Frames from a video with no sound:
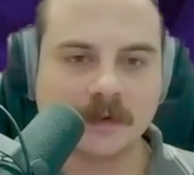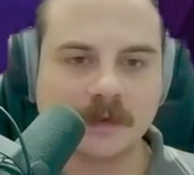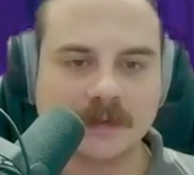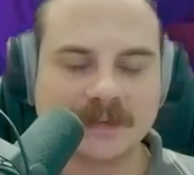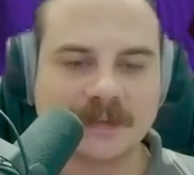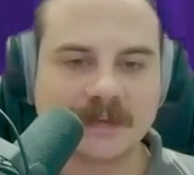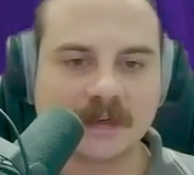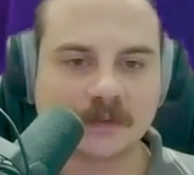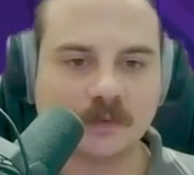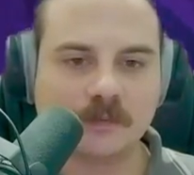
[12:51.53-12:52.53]
since there
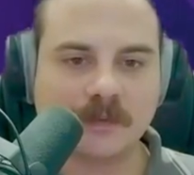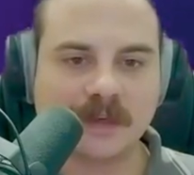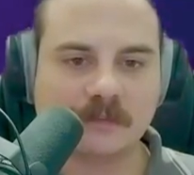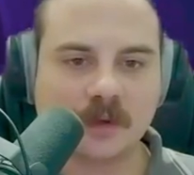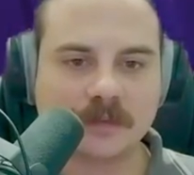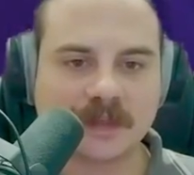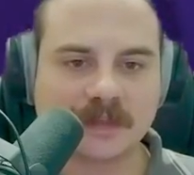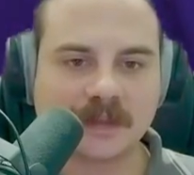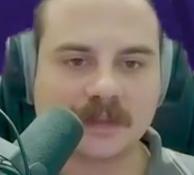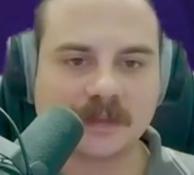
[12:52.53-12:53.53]
are too many mobs
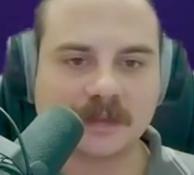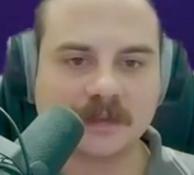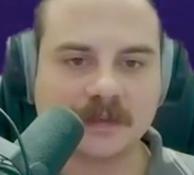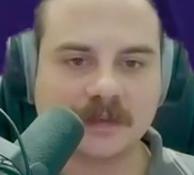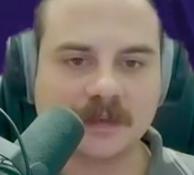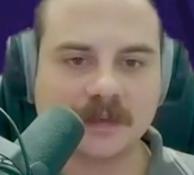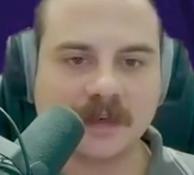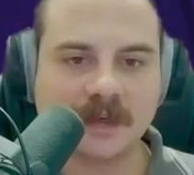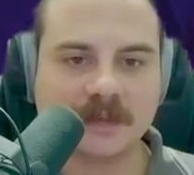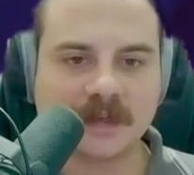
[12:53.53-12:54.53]
and they're not hitting at the
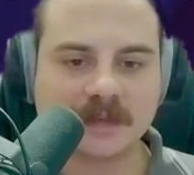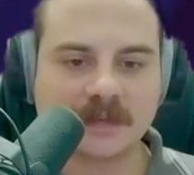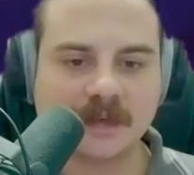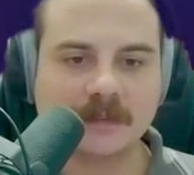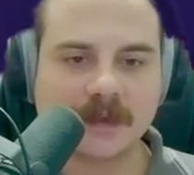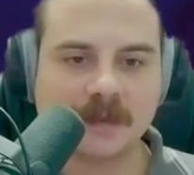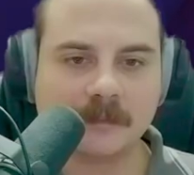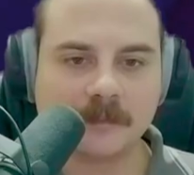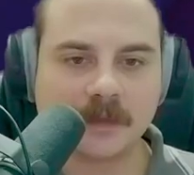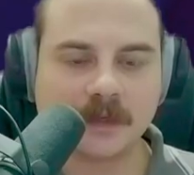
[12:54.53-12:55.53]
exact same time,
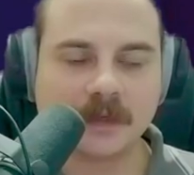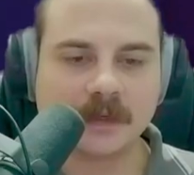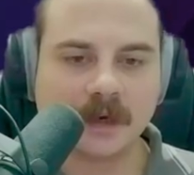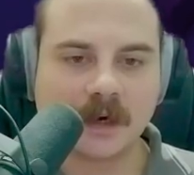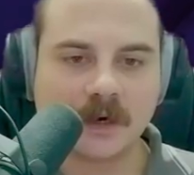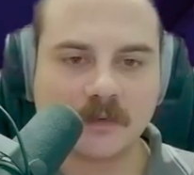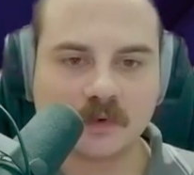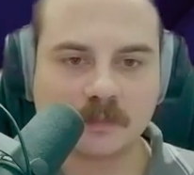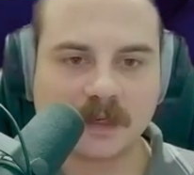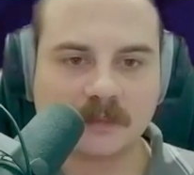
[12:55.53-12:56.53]
I
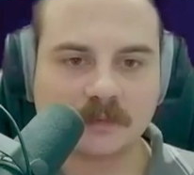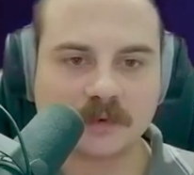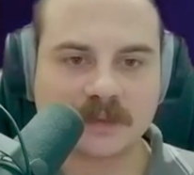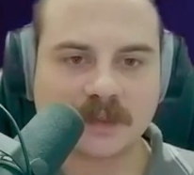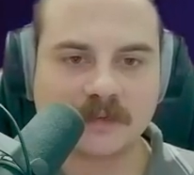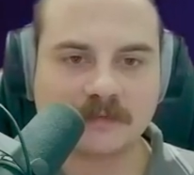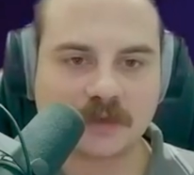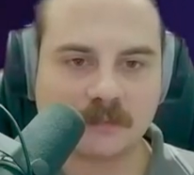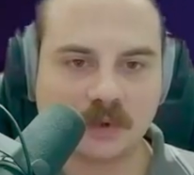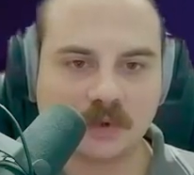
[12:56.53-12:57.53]
won't be able to strafe
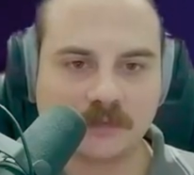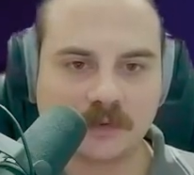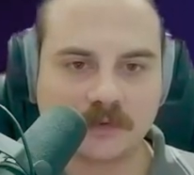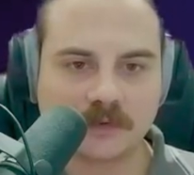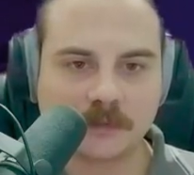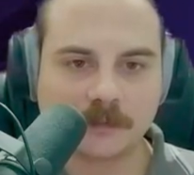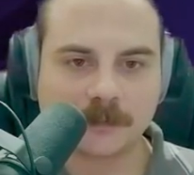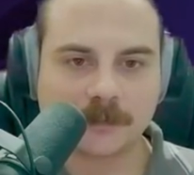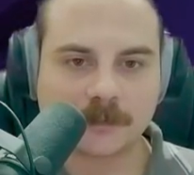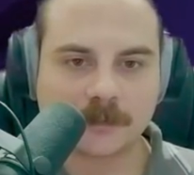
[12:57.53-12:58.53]
jump all of those.
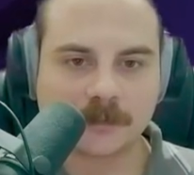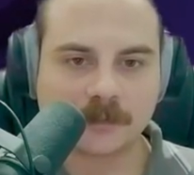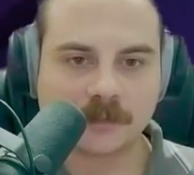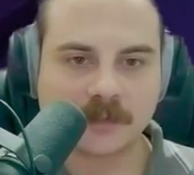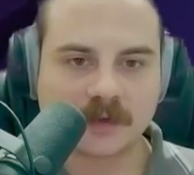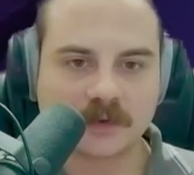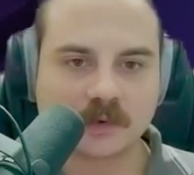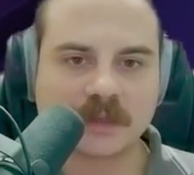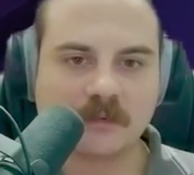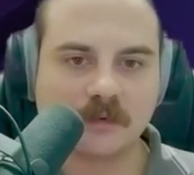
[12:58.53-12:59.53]

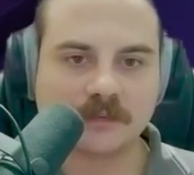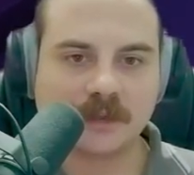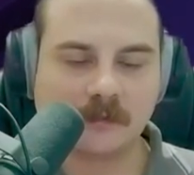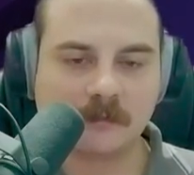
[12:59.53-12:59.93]
So some of them